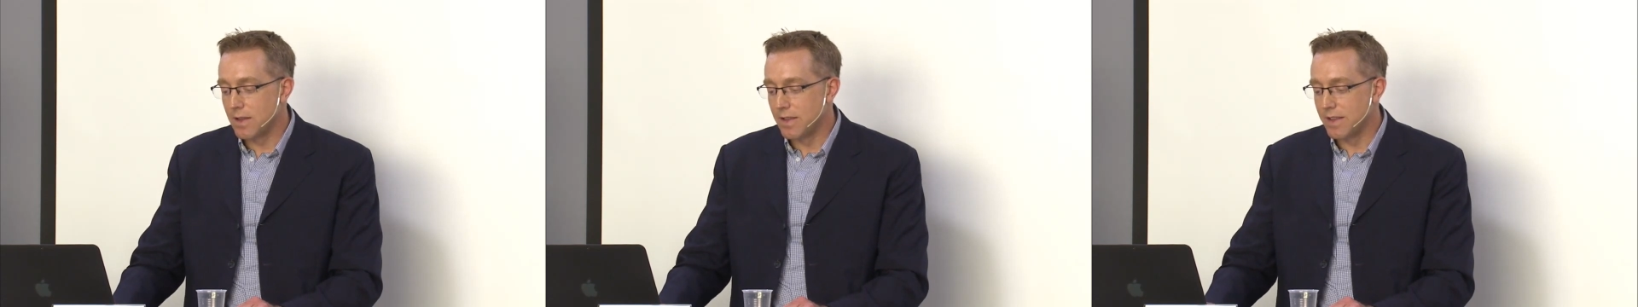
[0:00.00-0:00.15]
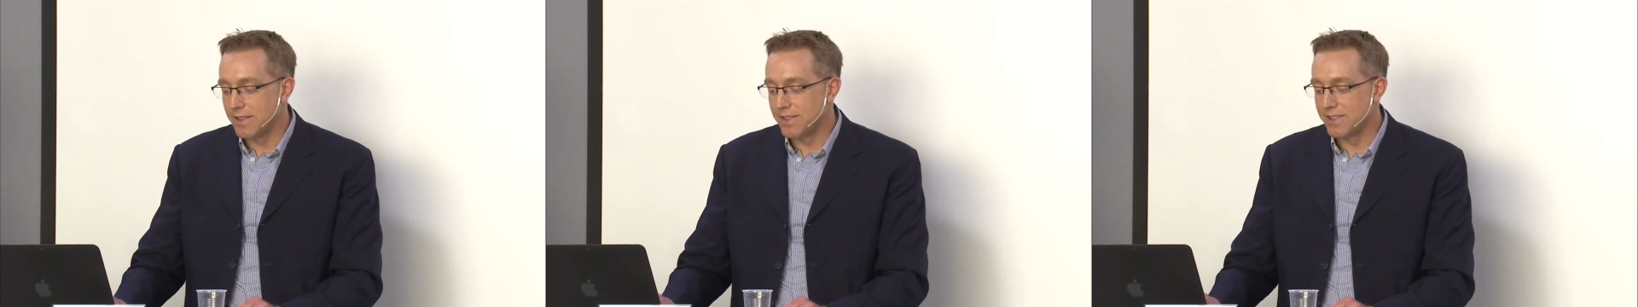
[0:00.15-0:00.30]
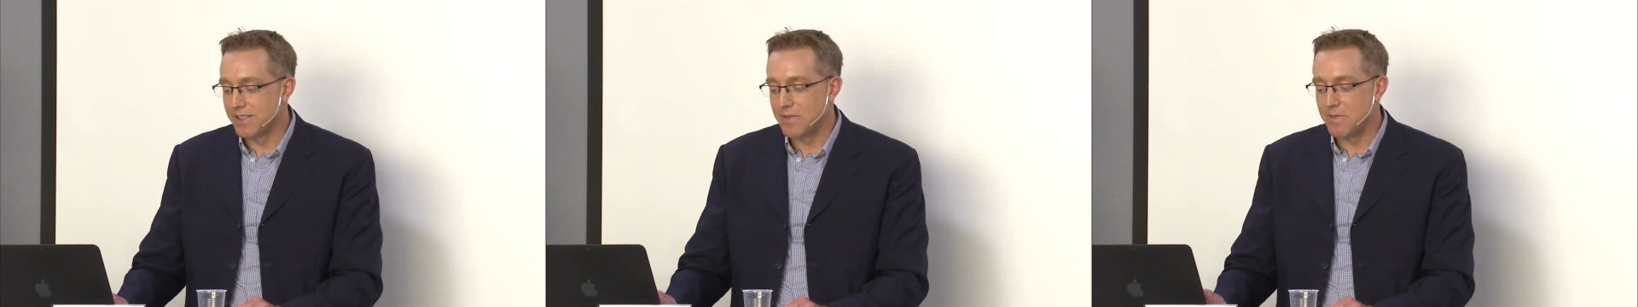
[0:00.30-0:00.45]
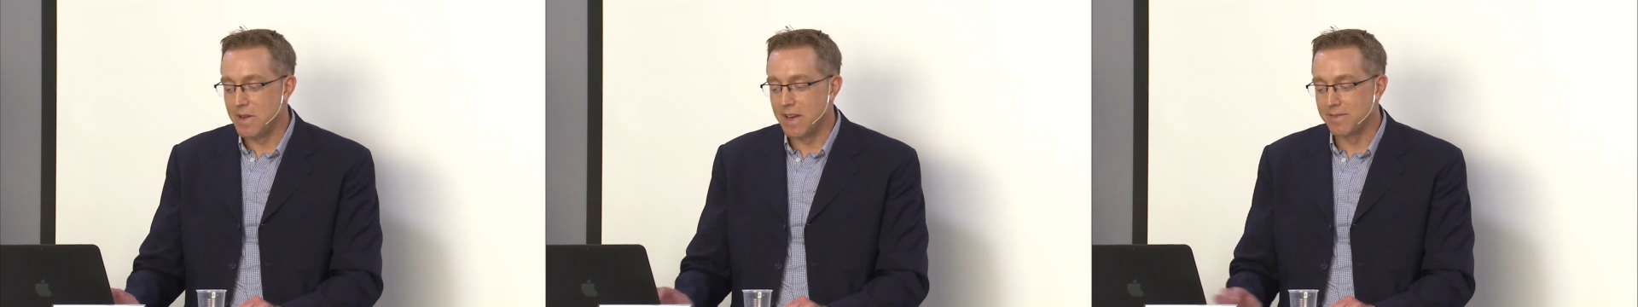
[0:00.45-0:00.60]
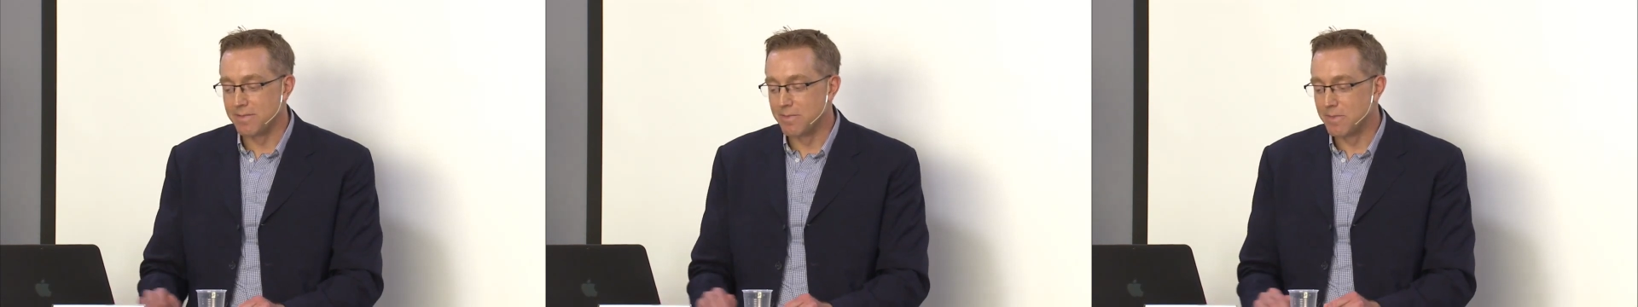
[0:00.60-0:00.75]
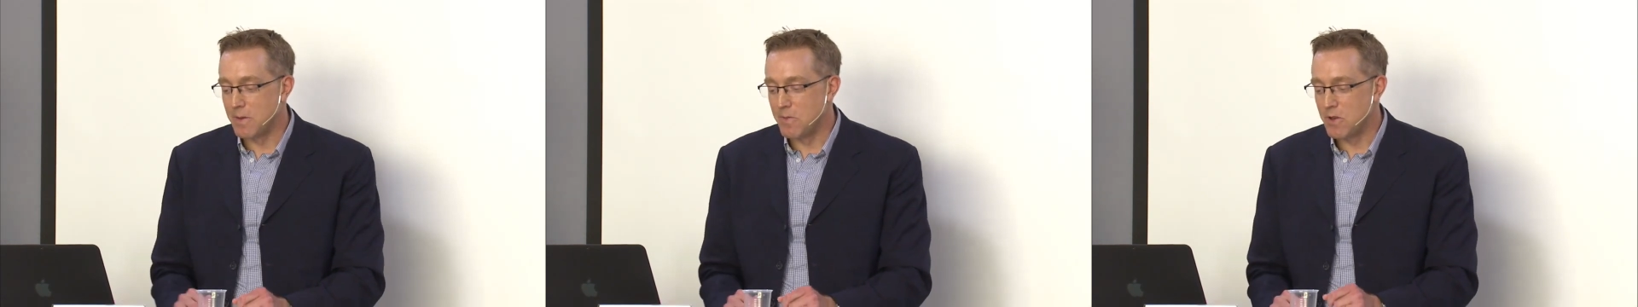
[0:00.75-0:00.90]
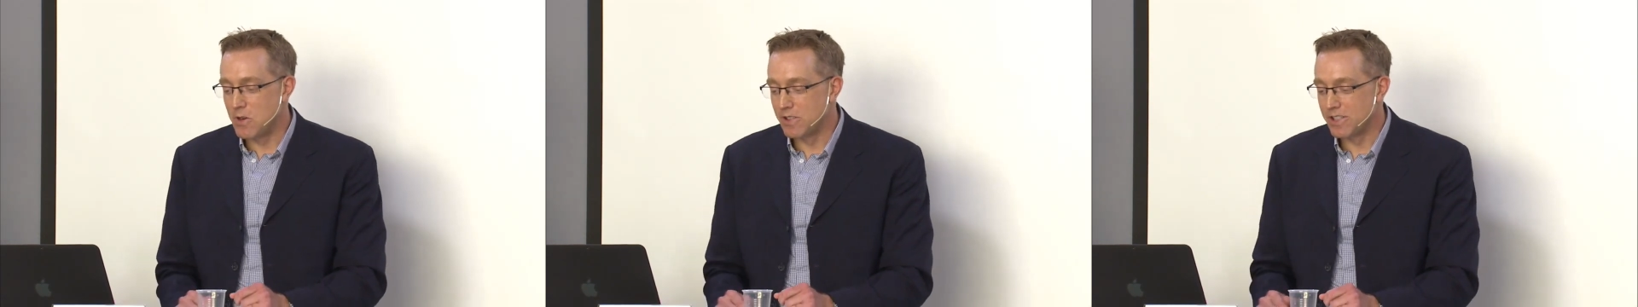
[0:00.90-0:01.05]
let's see, my
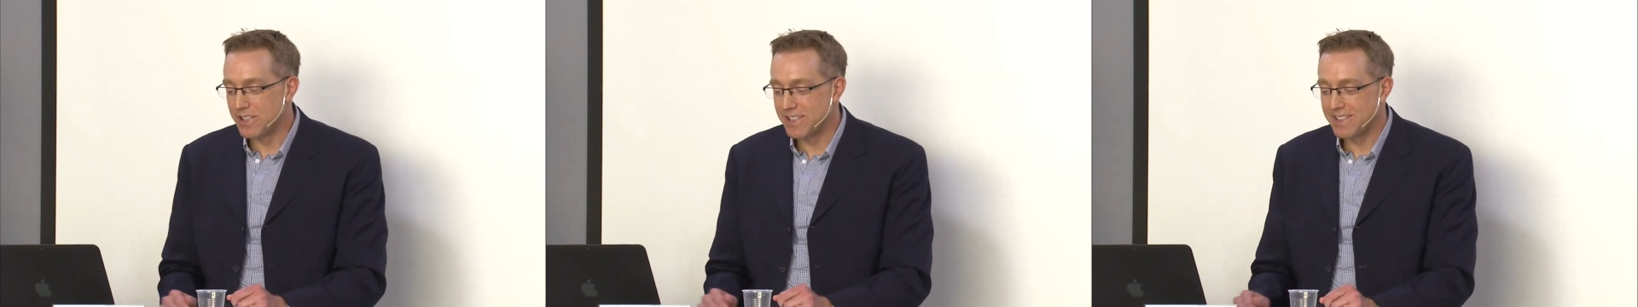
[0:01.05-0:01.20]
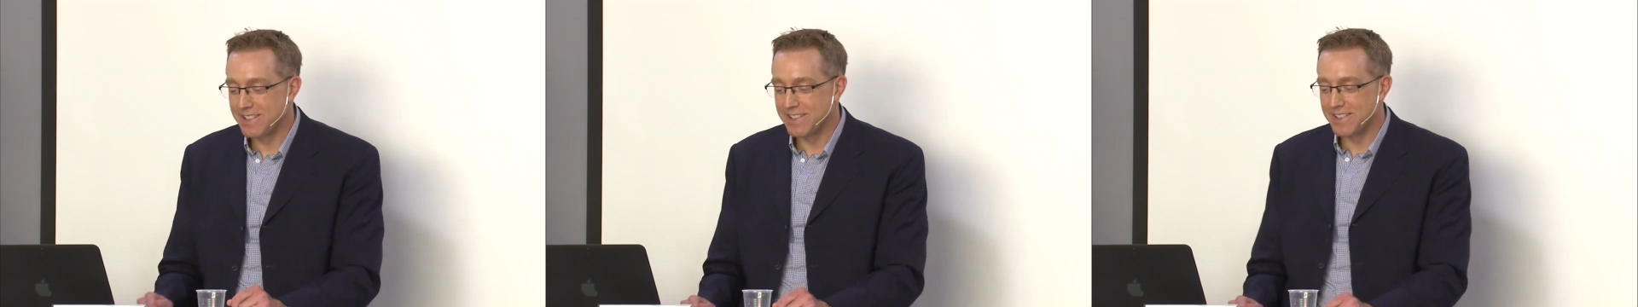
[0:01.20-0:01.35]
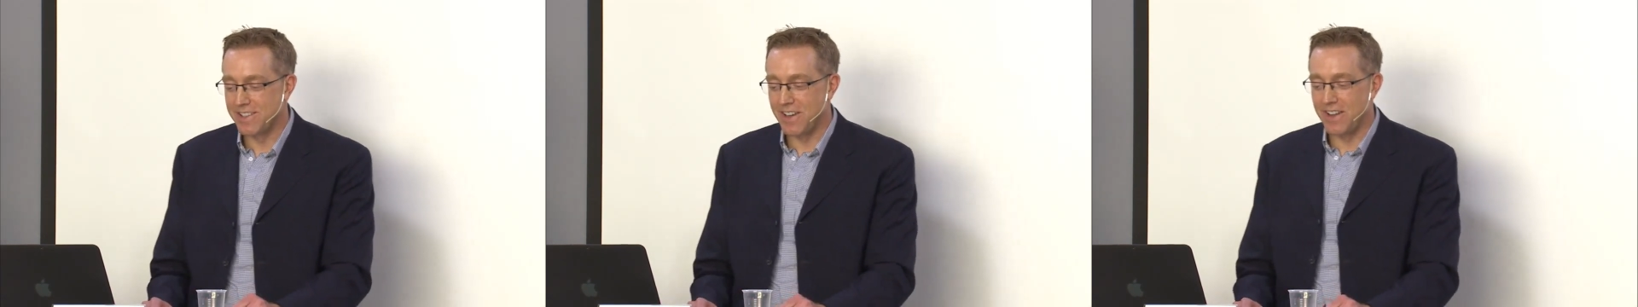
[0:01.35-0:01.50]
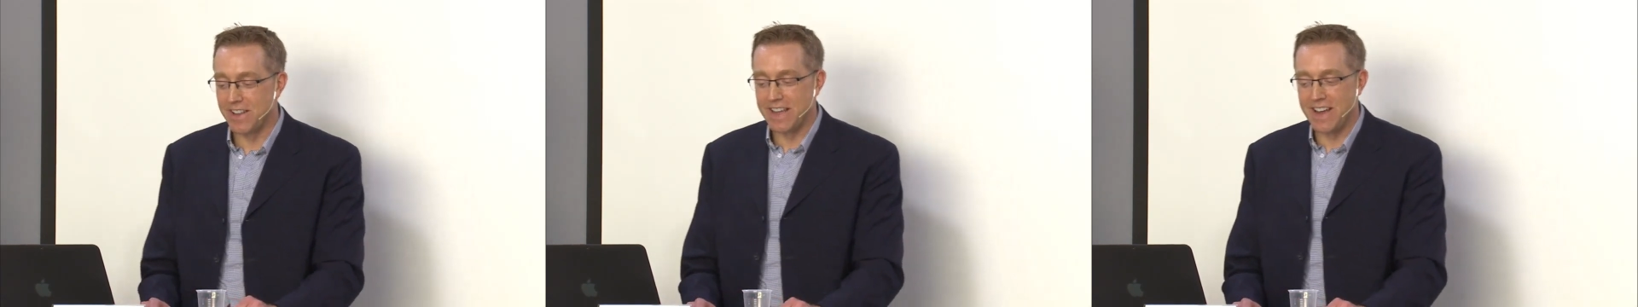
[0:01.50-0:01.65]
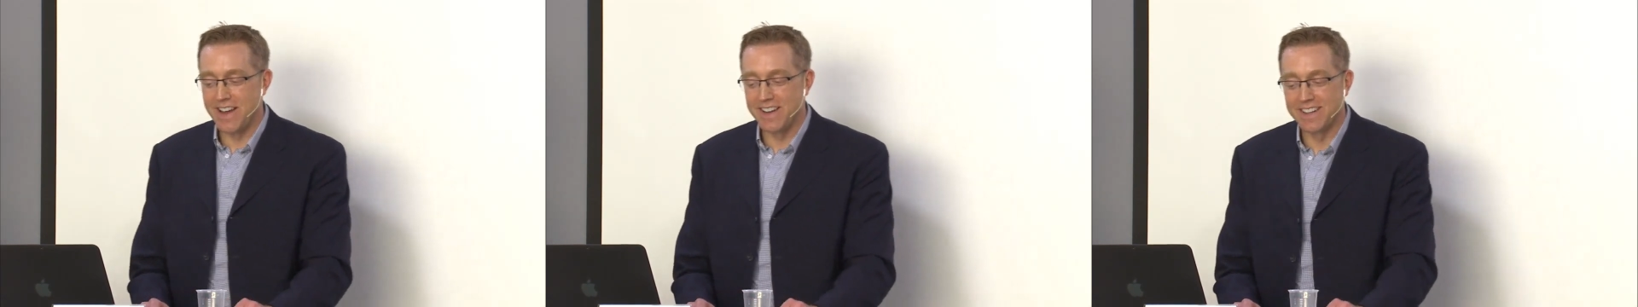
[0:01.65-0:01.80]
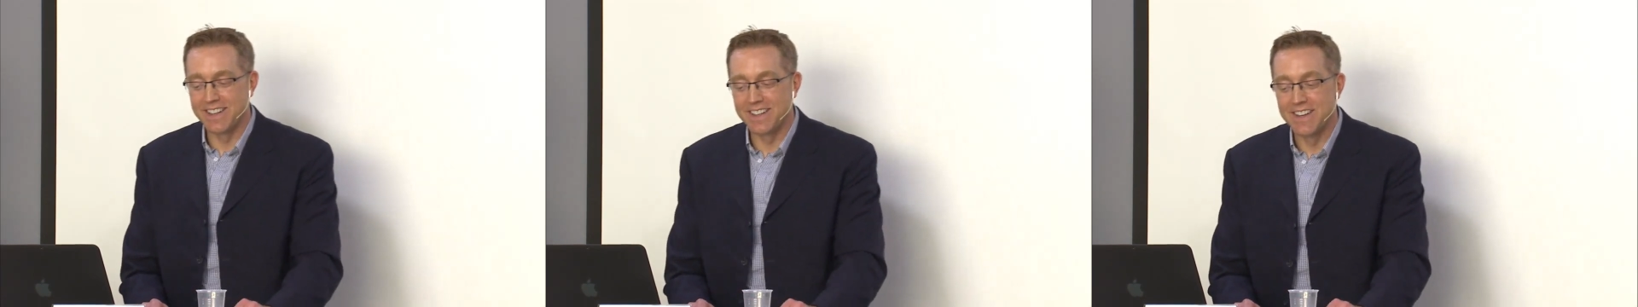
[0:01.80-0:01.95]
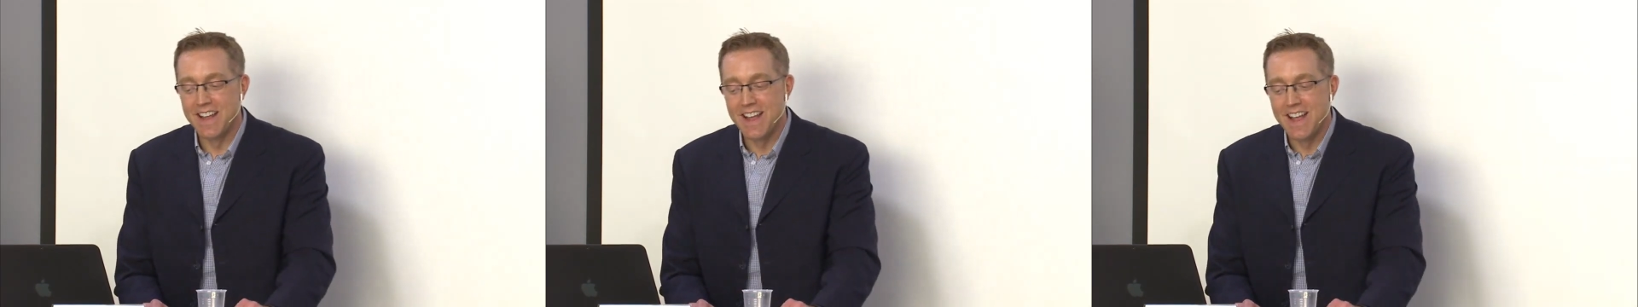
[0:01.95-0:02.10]
computer's stalling out
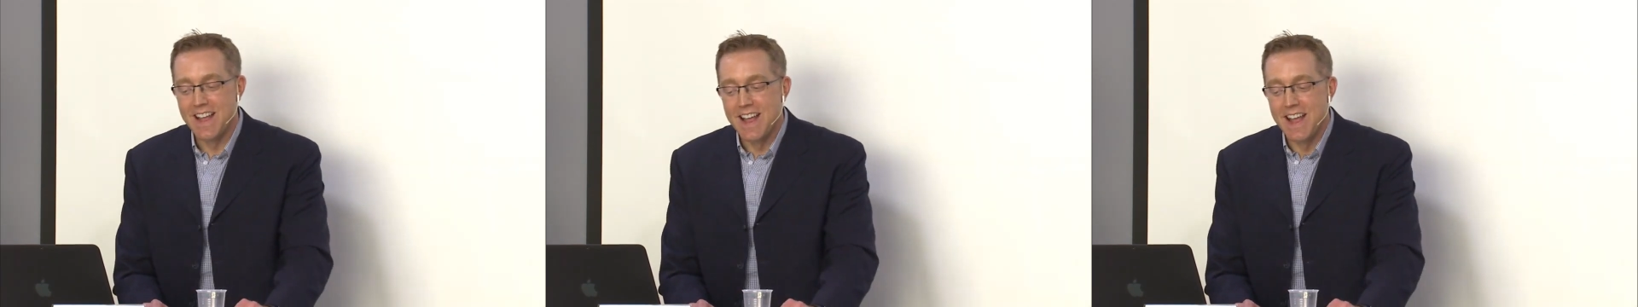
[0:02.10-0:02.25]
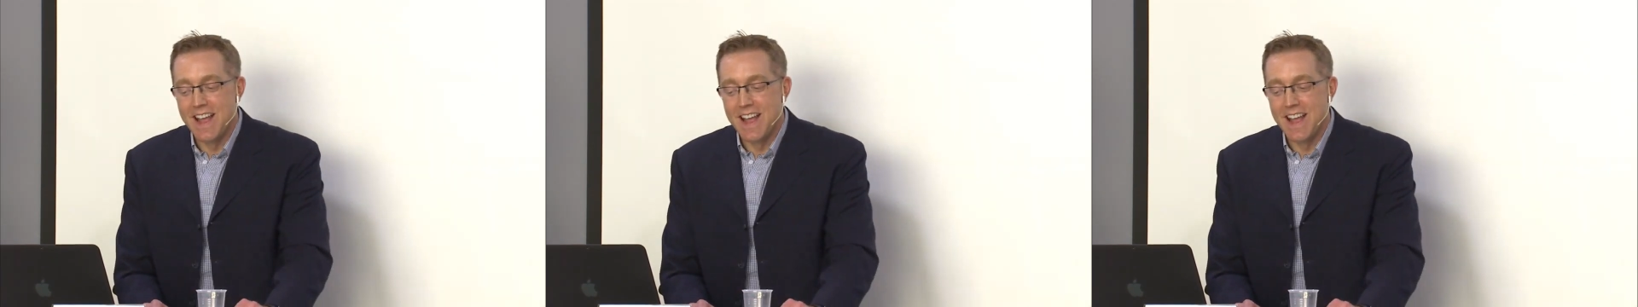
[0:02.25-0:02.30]
here.